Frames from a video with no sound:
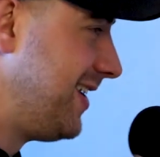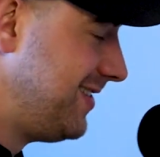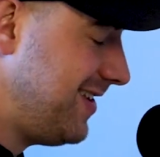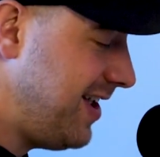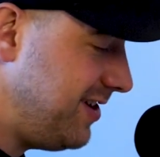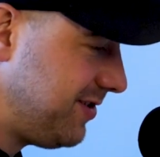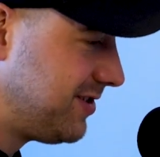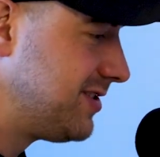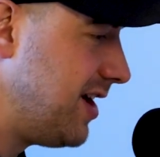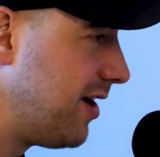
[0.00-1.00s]
and
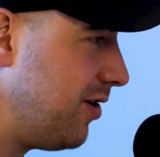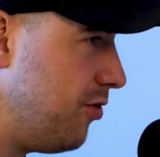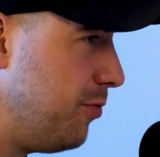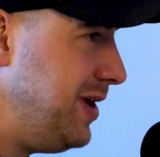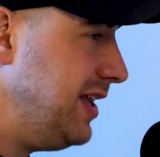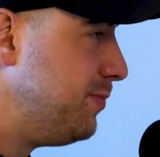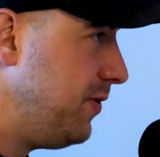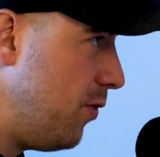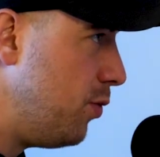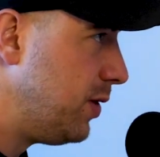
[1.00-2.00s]
cycle on repeat
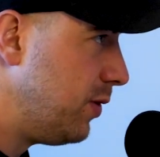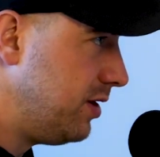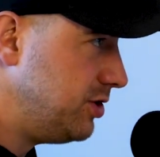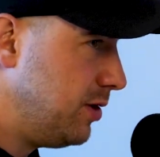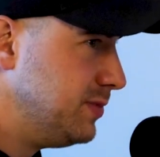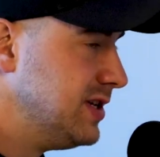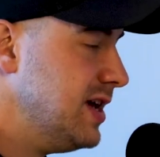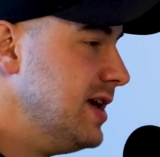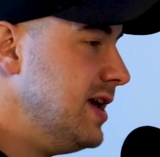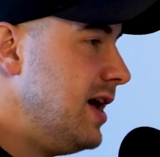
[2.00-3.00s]
before we quit our jobs.
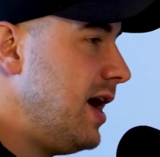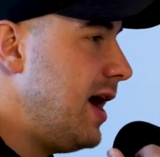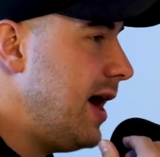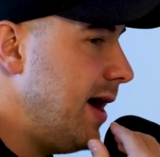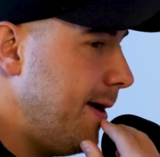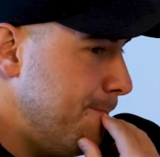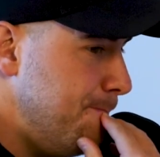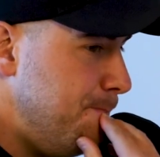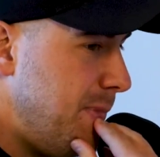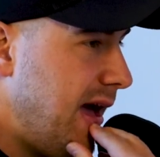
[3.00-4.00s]

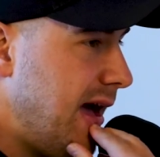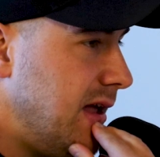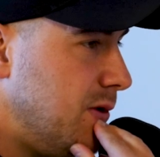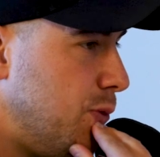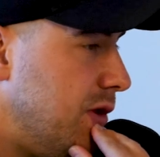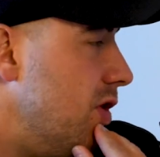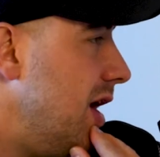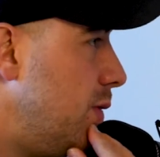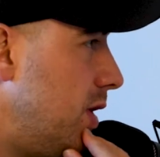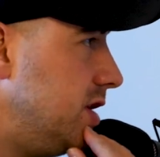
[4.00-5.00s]
And we
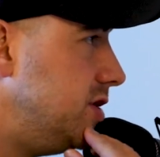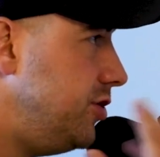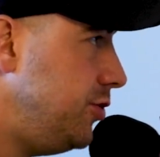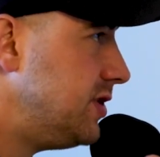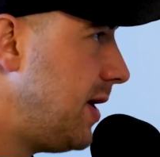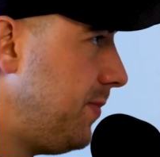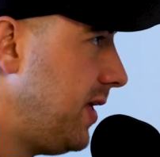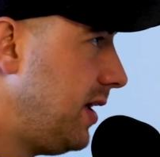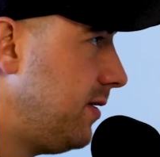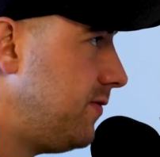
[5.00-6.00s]
really wanted to do
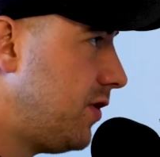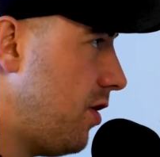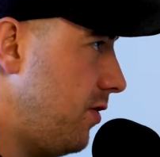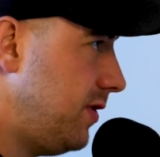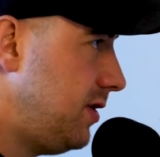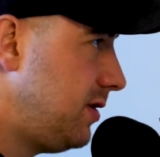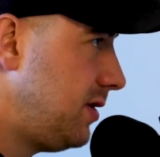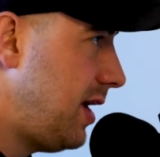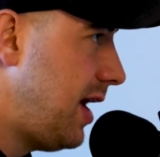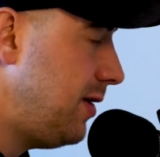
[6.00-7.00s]
something for COVID.
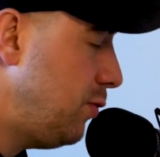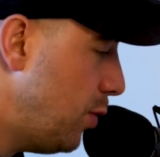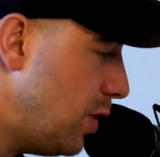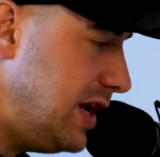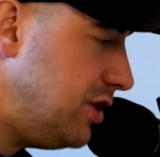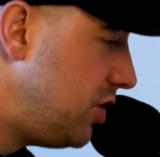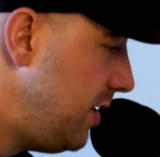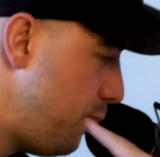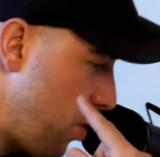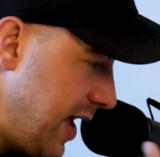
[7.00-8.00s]
And we were literally
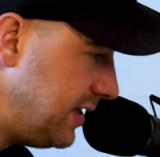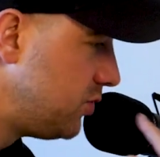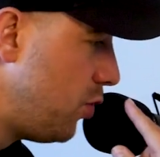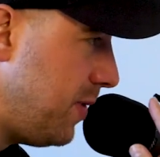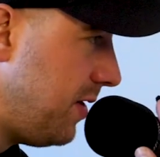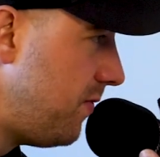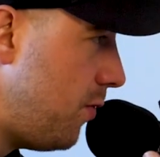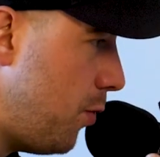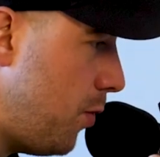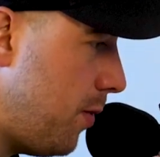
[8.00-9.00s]
brainstorming
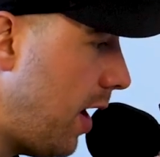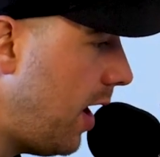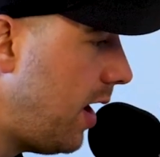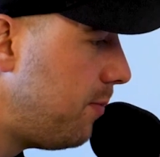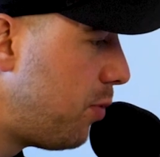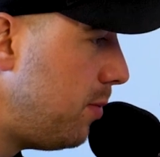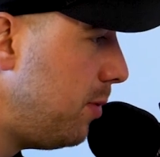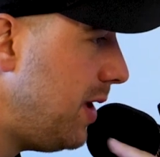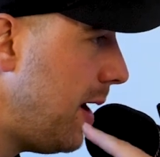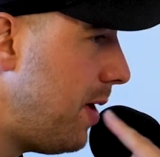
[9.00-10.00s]
for
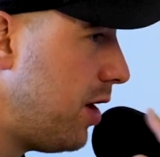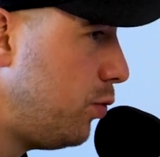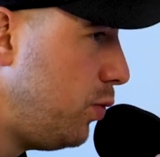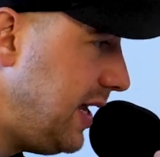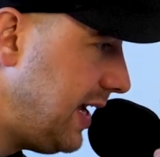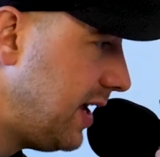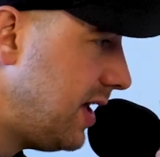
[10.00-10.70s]
probably about a week.